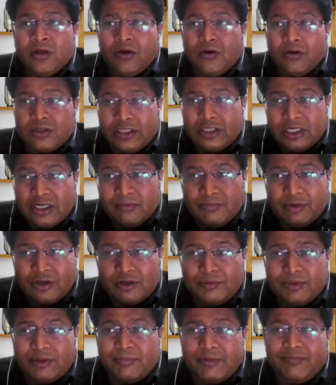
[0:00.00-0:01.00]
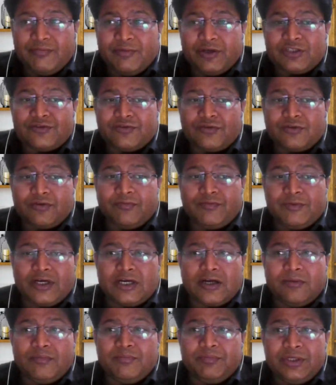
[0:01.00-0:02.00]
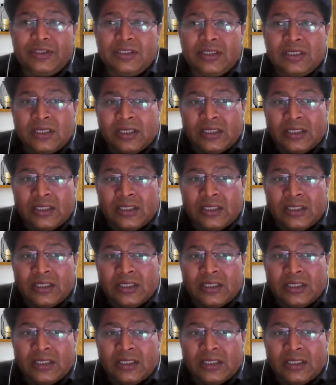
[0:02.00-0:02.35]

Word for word: or the number of the members of the company.